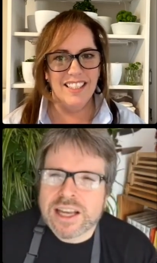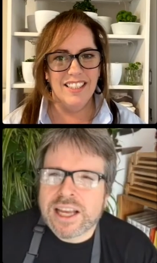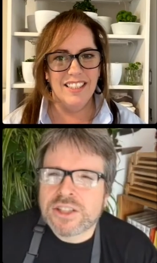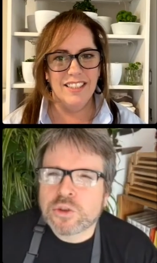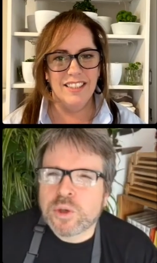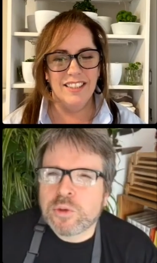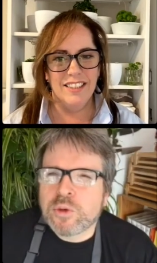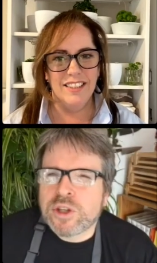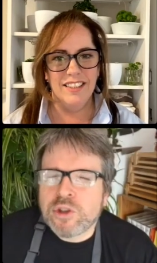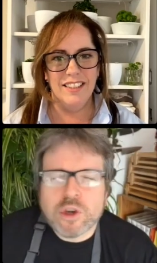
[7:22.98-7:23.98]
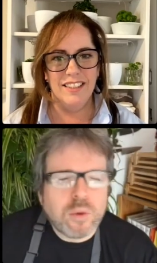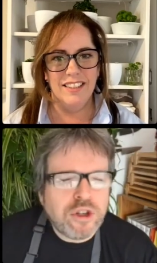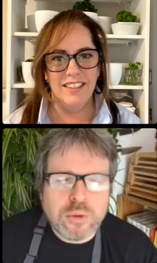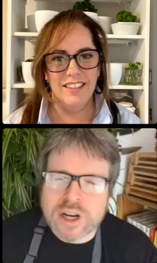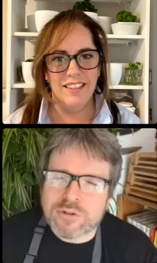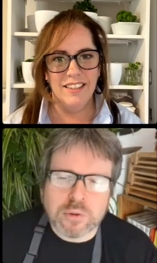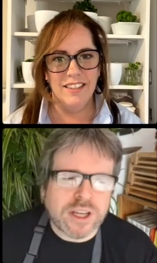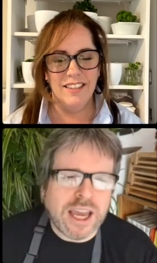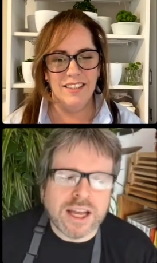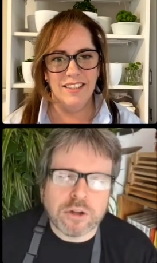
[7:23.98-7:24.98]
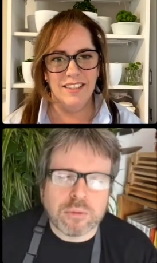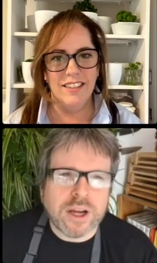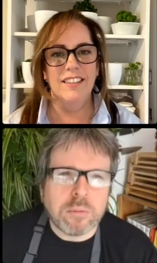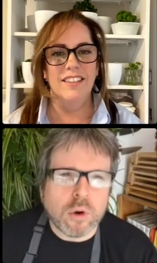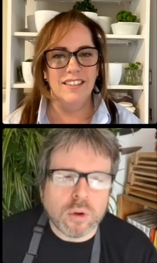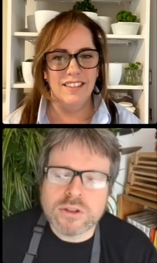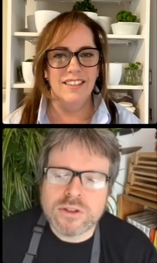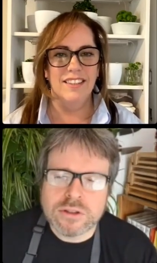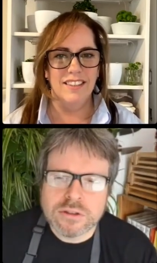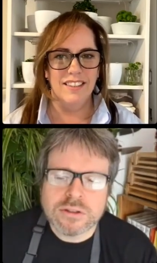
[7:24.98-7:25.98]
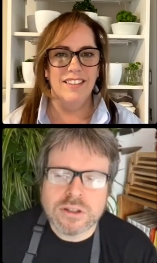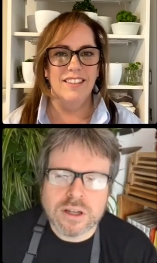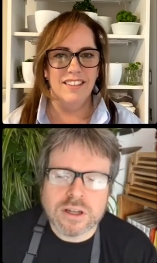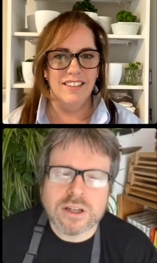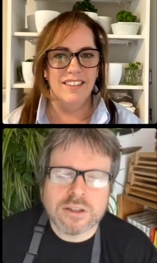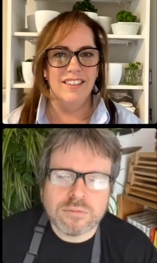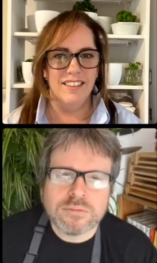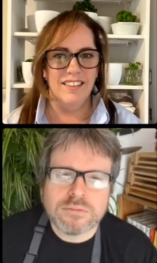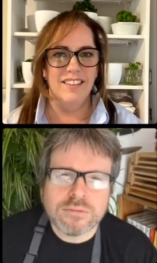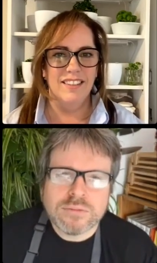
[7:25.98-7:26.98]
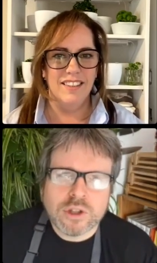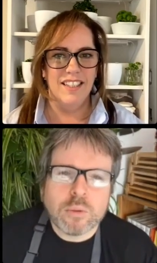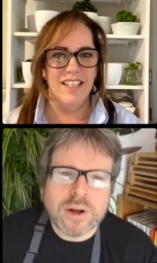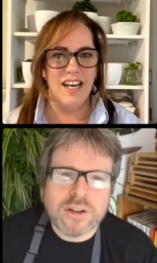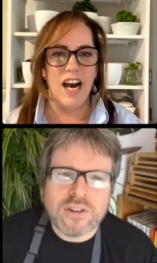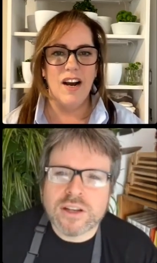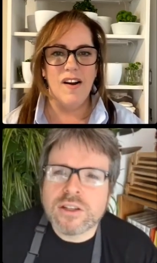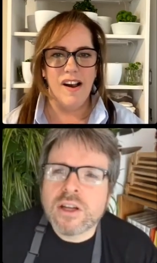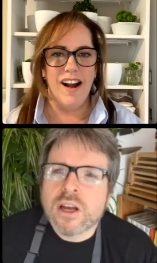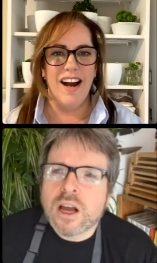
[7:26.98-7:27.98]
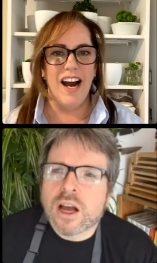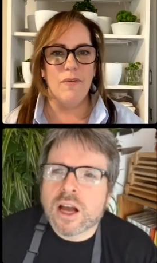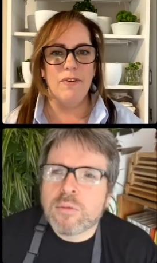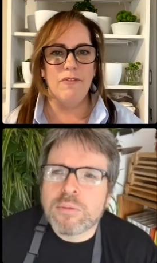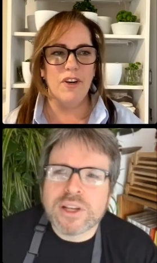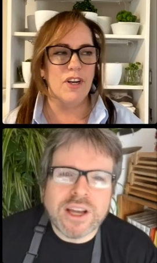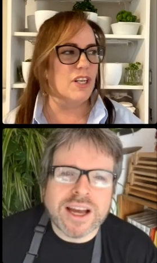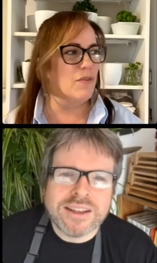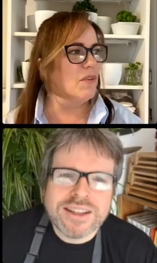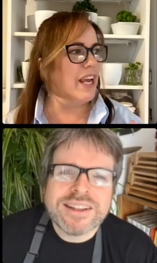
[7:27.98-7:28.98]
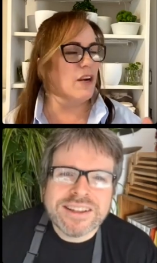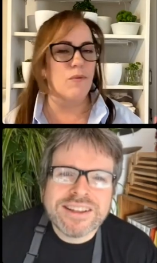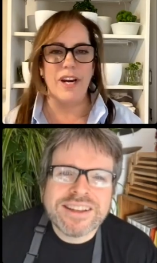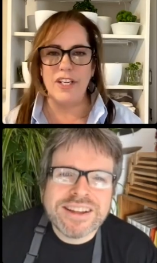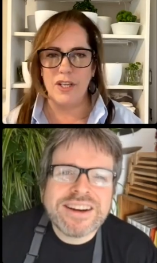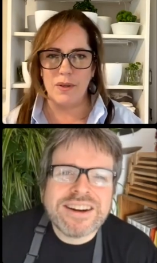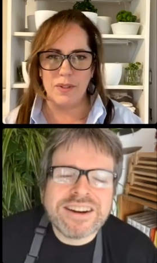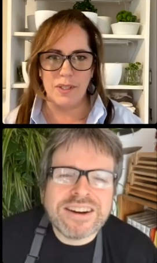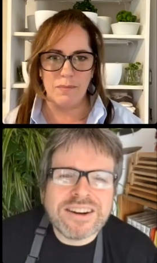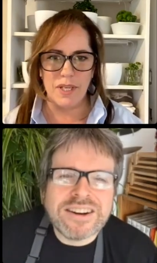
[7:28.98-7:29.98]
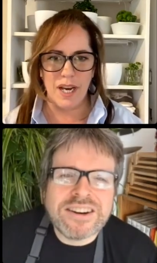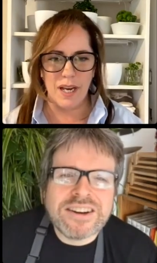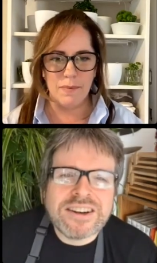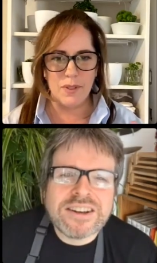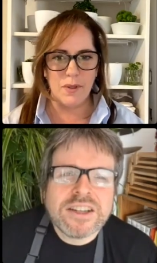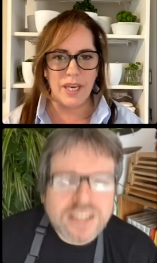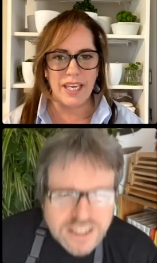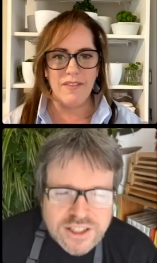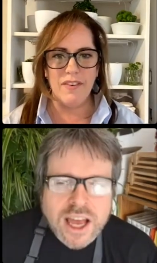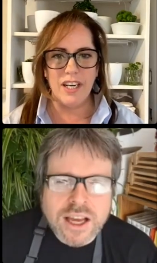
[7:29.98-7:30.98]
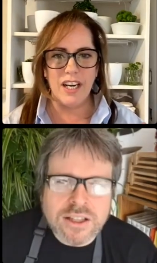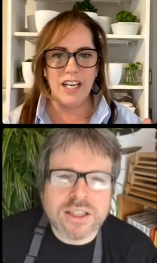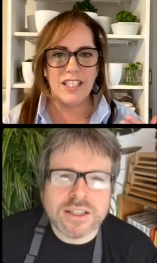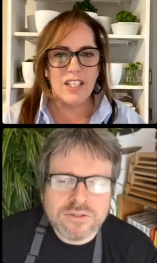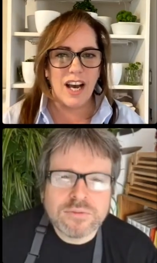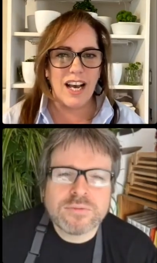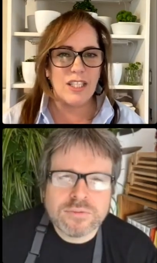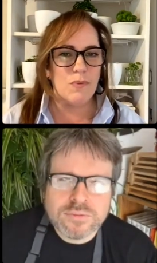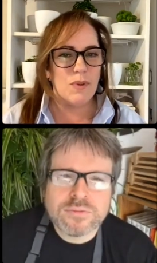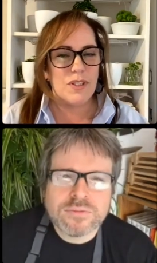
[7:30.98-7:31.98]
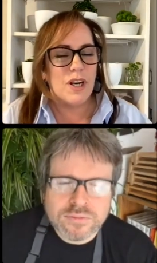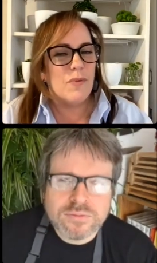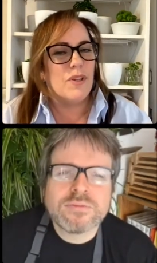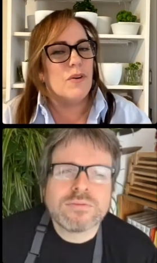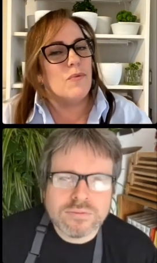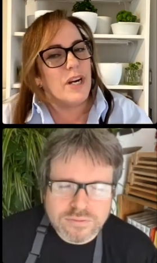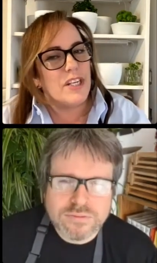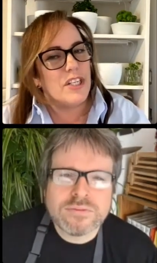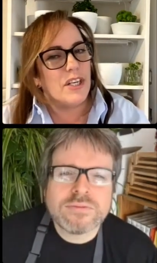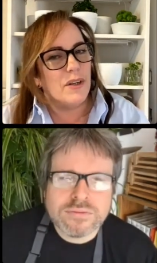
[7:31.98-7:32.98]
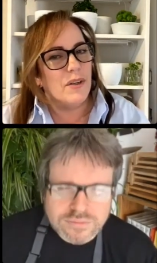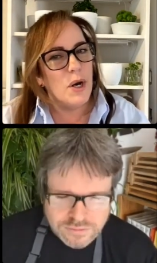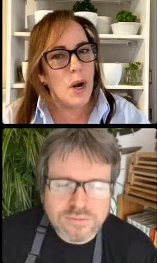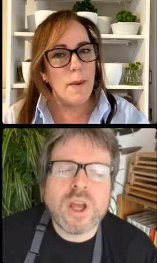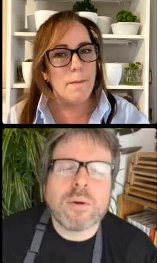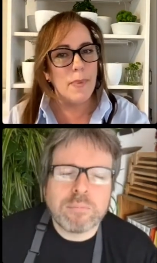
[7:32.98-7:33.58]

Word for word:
Speaker 1: and so we we you know we do whatever we can to break molds. Um, no pun intended. I refer um, but, to yeah.
Speaker 2: like ratios sometimes. So like even exactly. a sauce, we'll start with a ratio Yep.